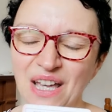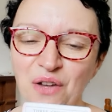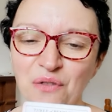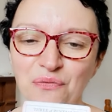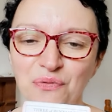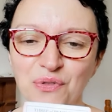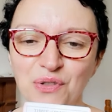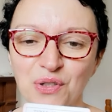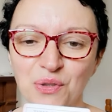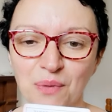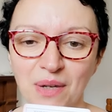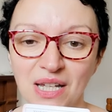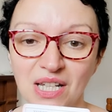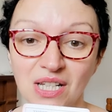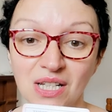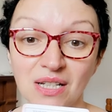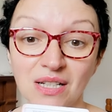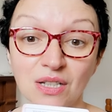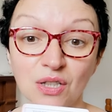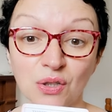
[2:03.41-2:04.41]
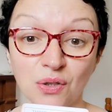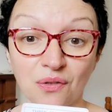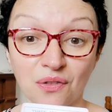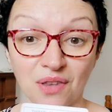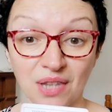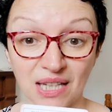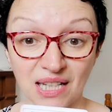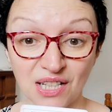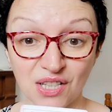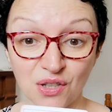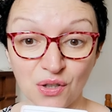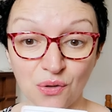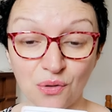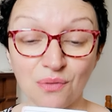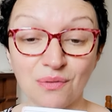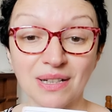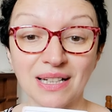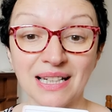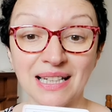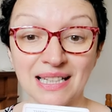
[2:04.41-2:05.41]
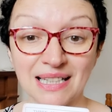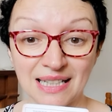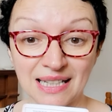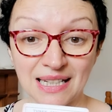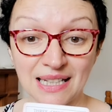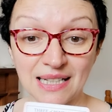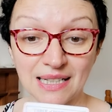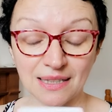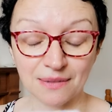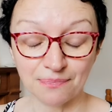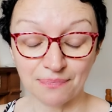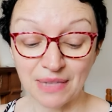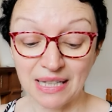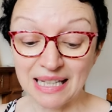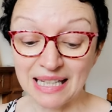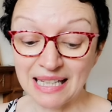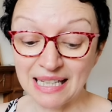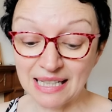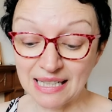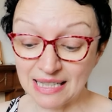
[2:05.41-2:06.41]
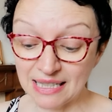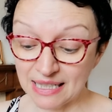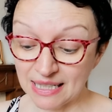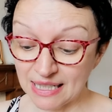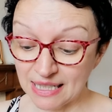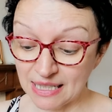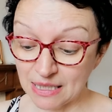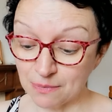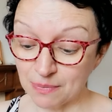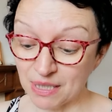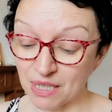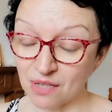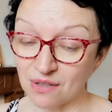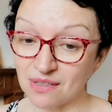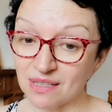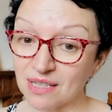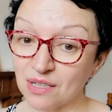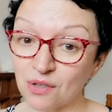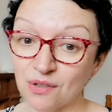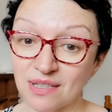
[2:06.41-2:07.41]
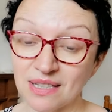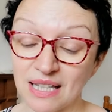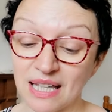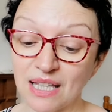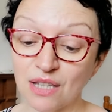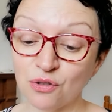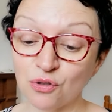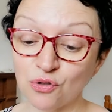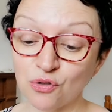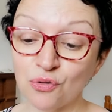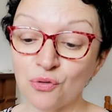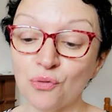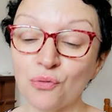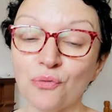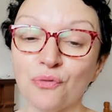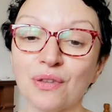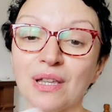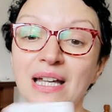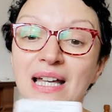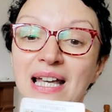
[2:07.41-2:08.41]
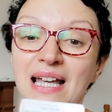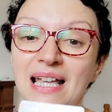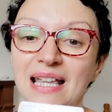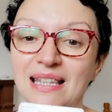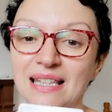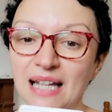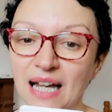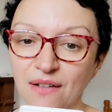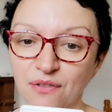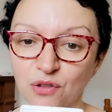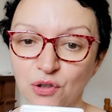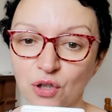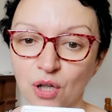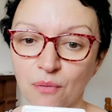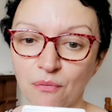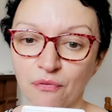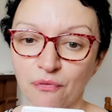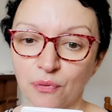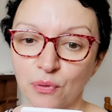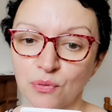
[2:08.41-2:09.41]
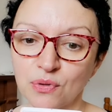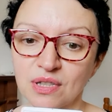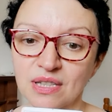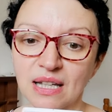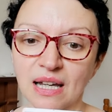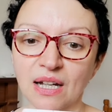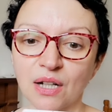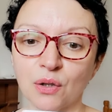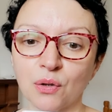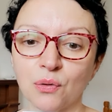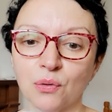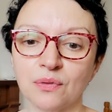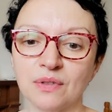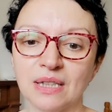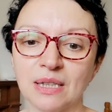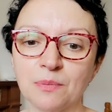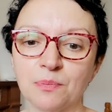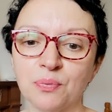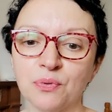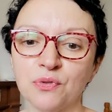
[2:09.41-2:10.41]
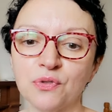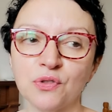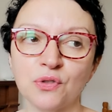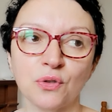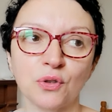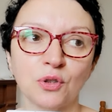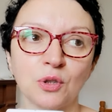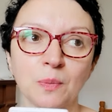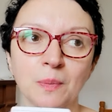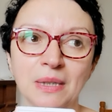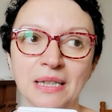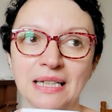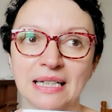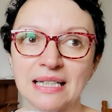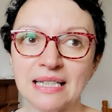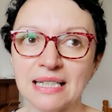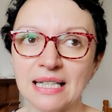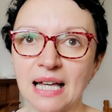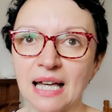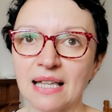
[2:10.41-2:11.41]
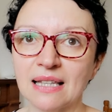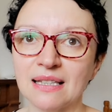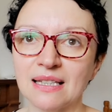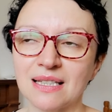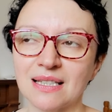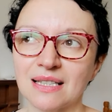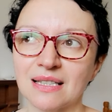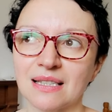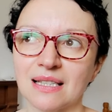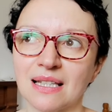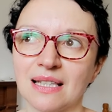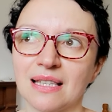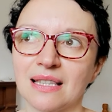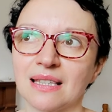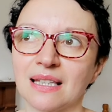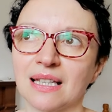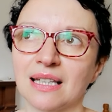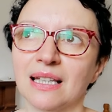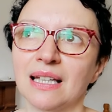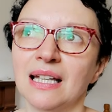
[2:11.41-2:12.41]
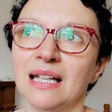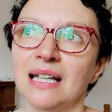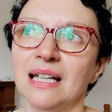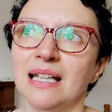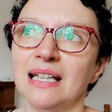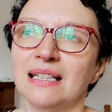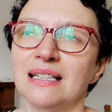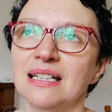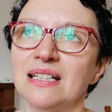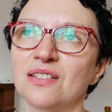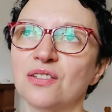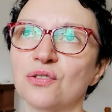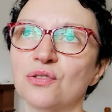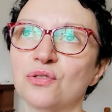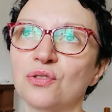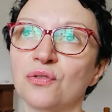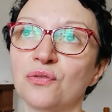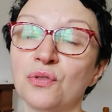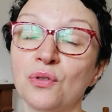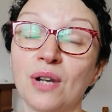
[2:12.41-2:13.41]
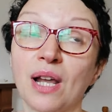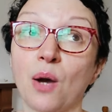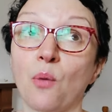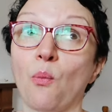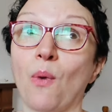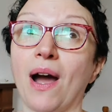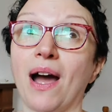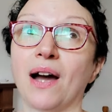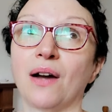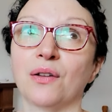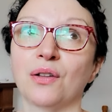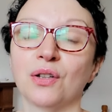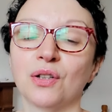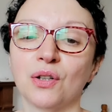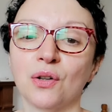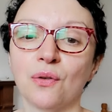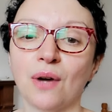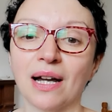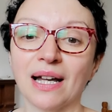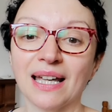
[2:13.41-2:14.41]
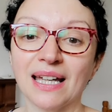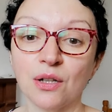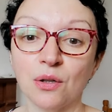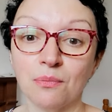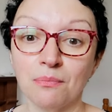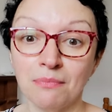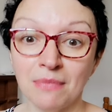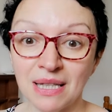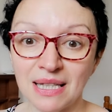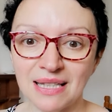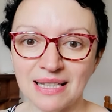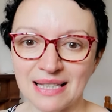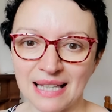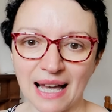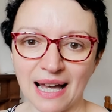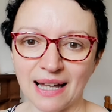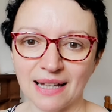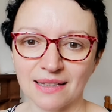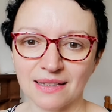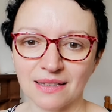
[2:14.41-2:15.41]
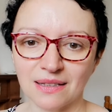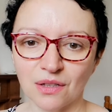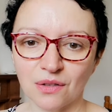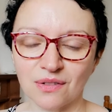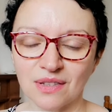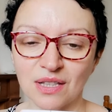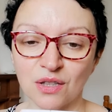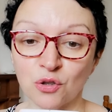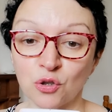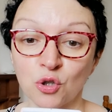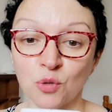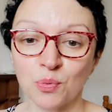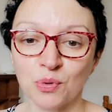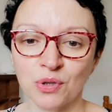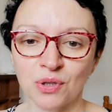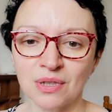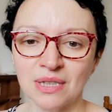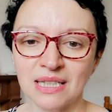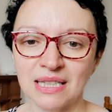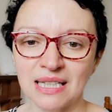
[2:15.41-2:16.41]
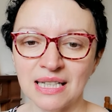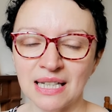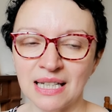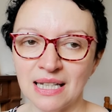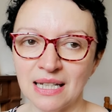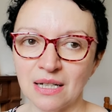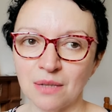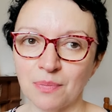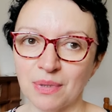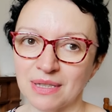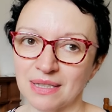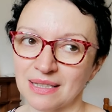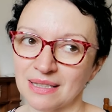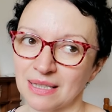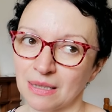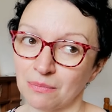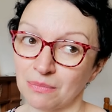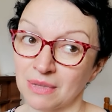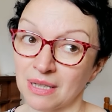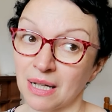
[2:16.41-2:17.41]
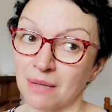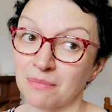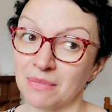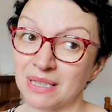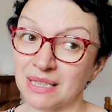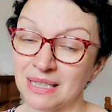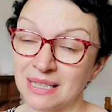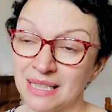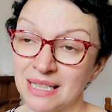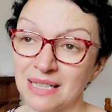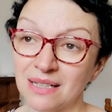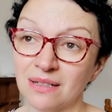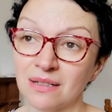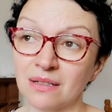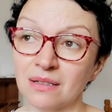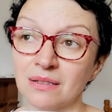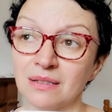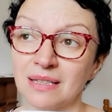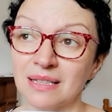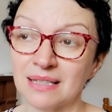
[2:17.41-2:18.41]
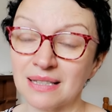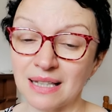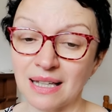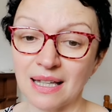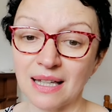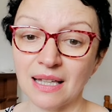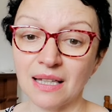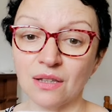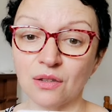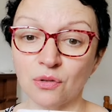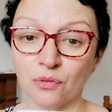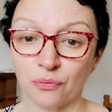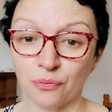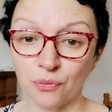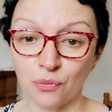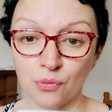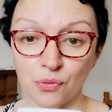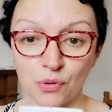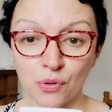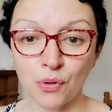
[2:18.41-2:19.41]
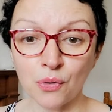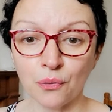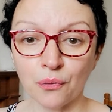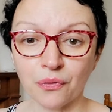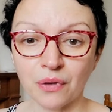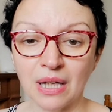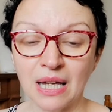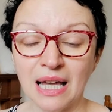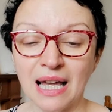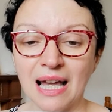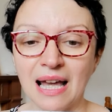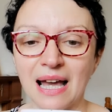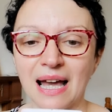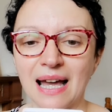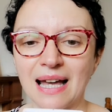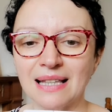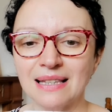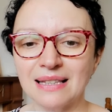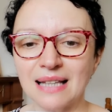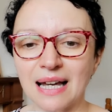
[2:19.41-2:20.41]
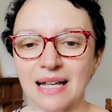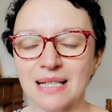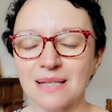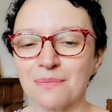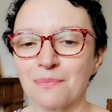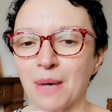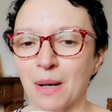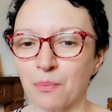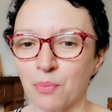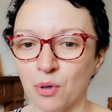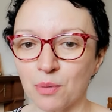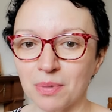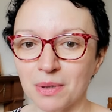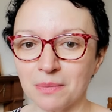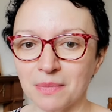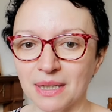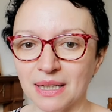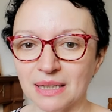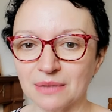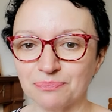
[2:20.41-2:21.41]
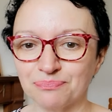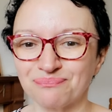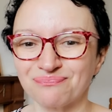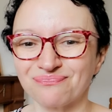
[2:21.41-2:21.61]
frustration you think so indeed indeed because you're not saying the truth they have to come full circle they put you on a pedestal they they, they they sort of you like wow you know i cannot miss that you know there's an opportunity here but at the same time they didn't say the full truth and that's my problem here